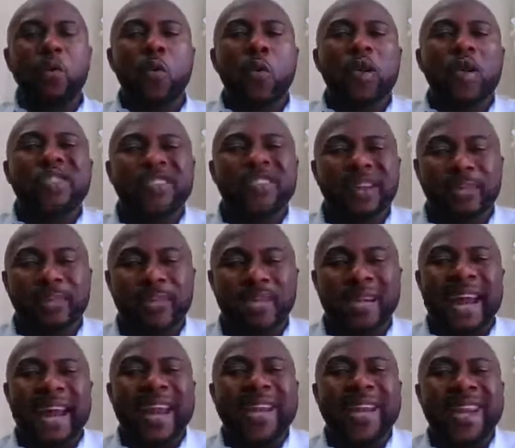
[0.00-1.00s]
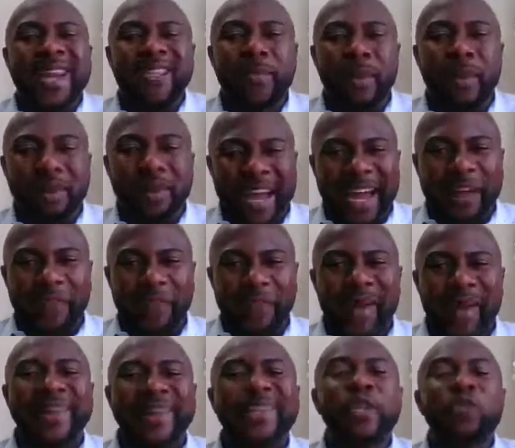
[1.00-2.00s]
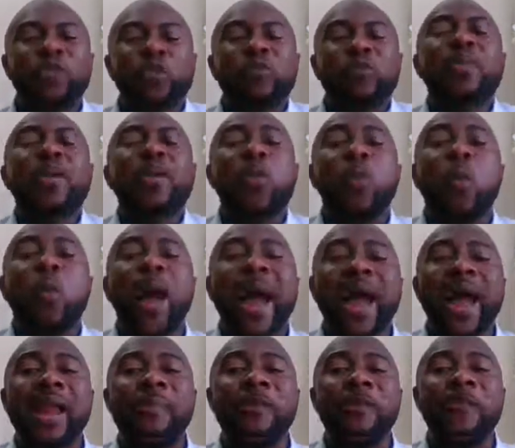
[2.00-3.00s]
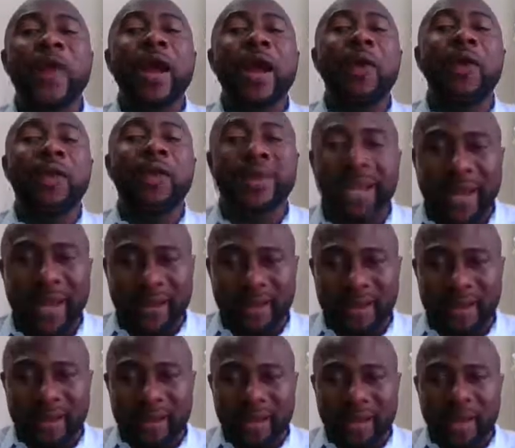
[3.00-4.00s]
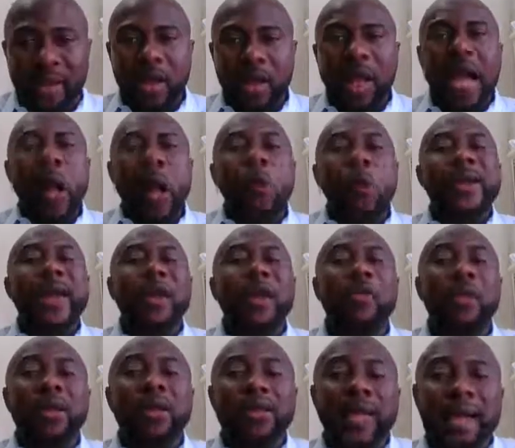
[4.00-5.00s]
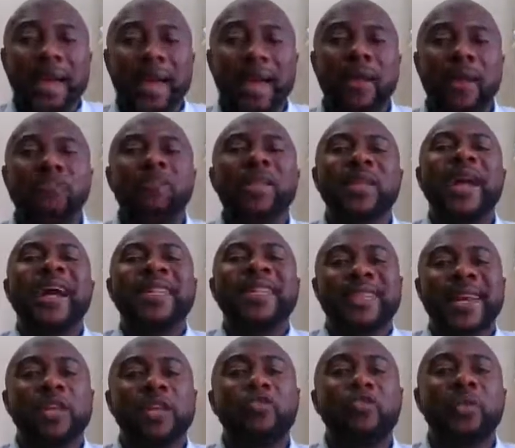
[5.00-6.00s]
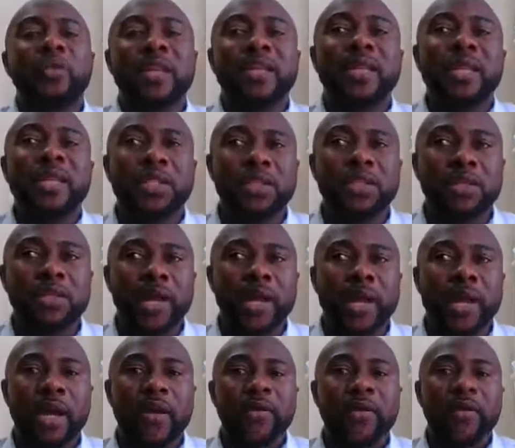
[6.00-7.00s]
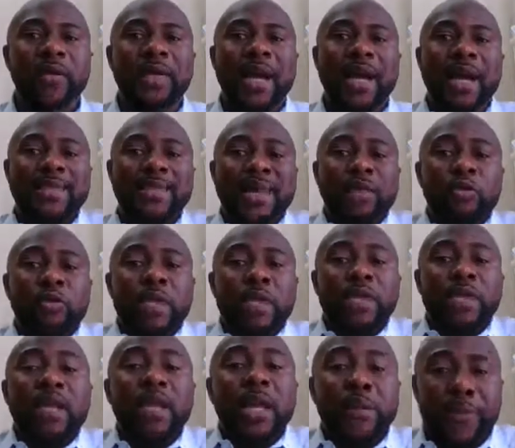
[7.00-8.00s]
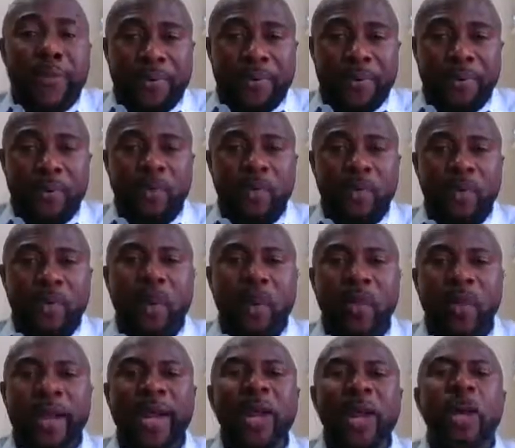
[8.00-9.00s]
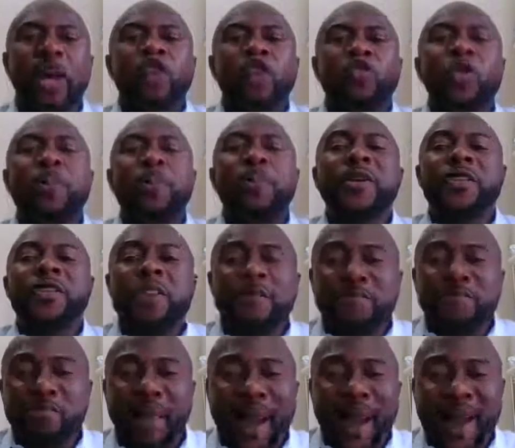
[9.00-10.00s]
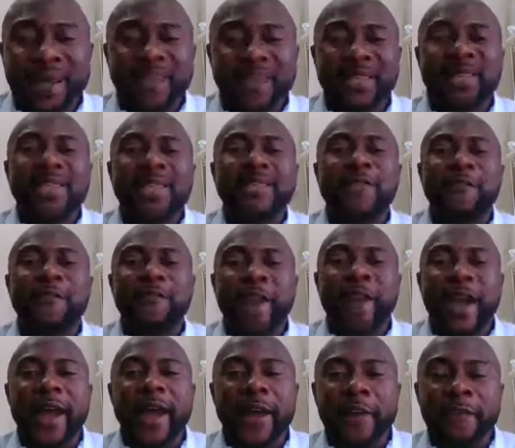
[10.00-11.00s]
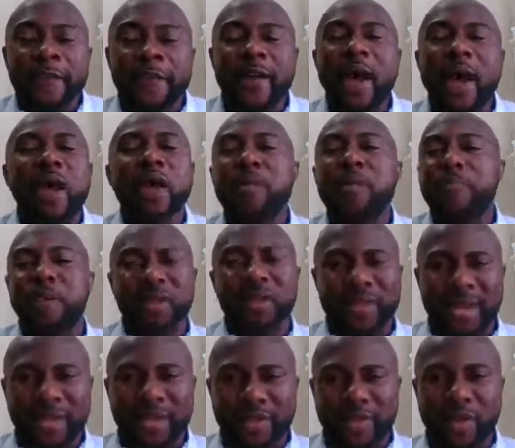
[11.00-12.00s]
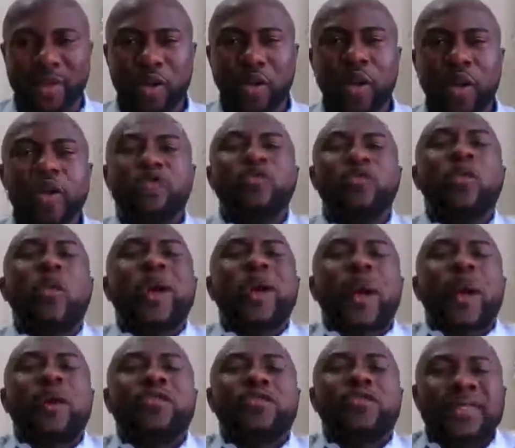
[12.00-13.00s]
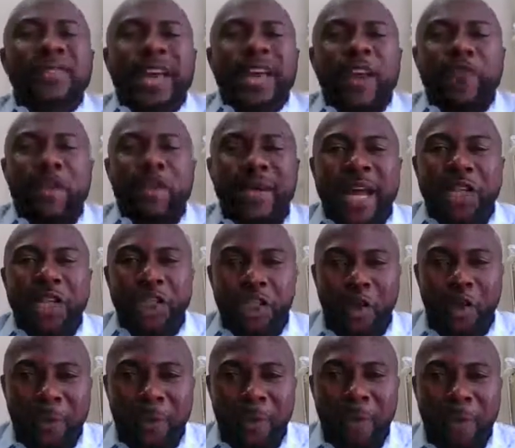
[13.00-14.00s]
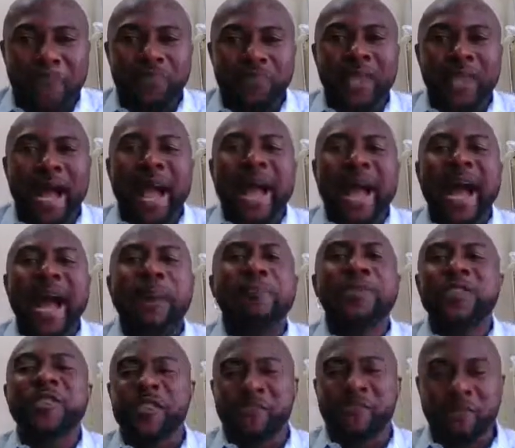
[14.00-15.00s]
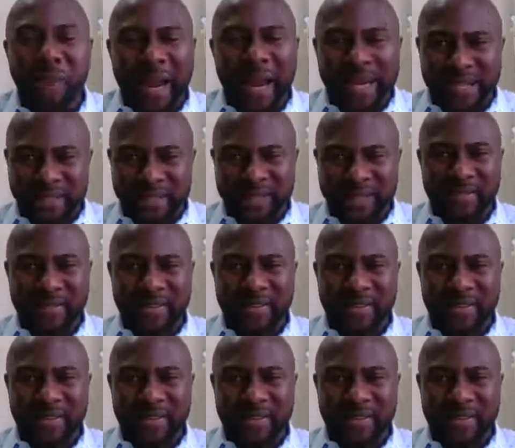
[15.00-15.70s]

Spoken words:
was something I needed in my life, and it took me a while before I got there. And when I got there, I decided to take the leap. Okay, so peace of mind is very, very important. So when I was resigning from that job, I had peace of mind,